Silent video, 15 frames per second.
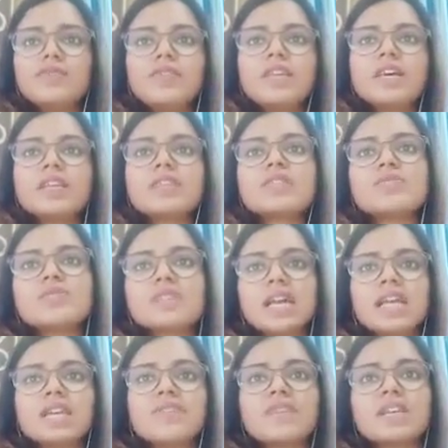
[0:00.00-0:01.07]
there is no
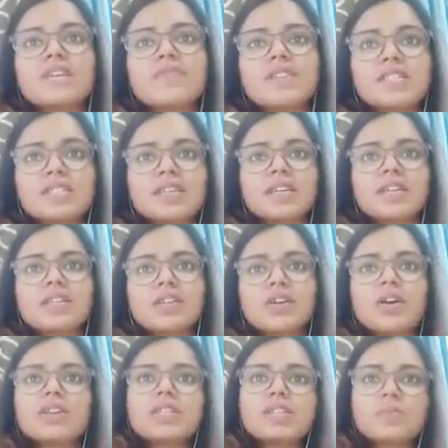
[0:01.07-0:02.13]
scientific investigation
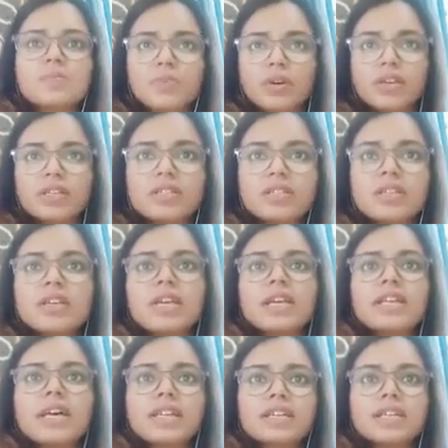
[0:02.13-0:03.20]
on this point
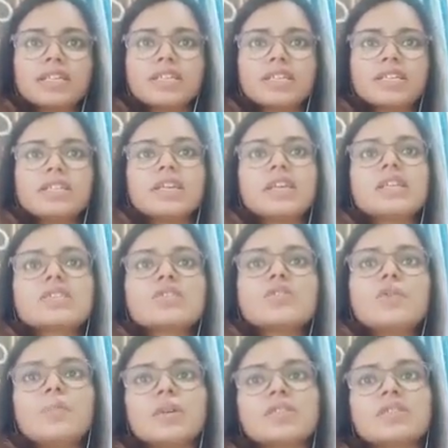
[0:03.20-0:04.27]
in our country, there is
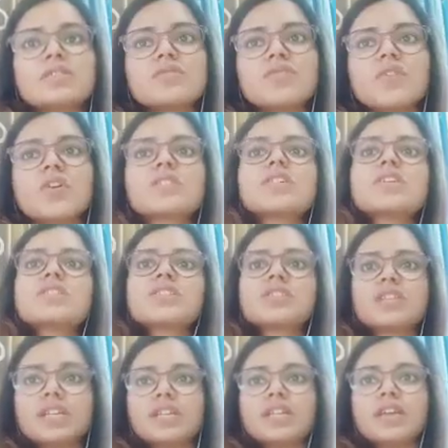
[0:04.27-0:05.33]
no basis for such
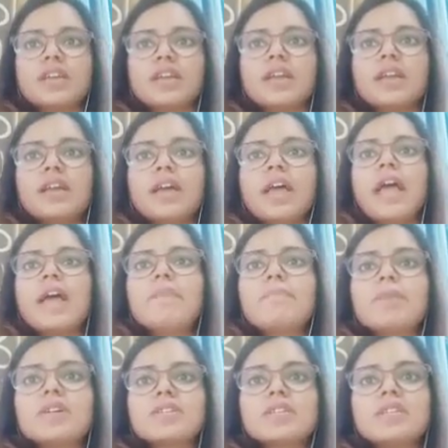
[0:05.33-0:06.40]
treating and
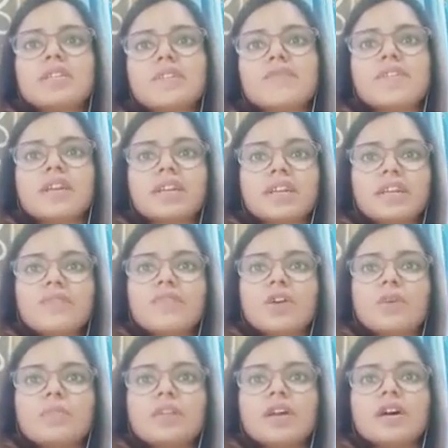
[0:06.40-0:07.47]
person differently
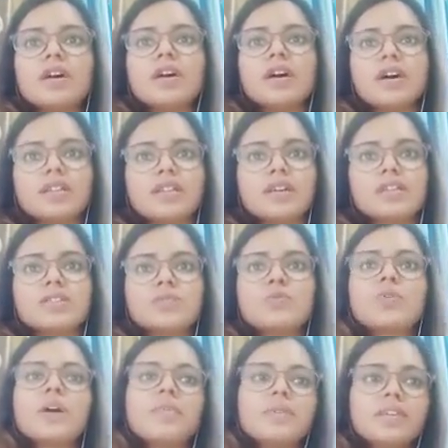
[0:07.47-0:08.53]
from others who
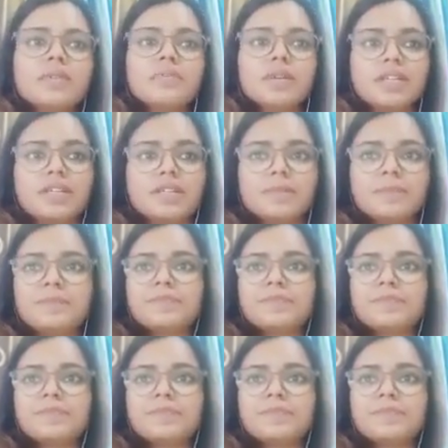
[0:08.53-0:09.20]
committed murder.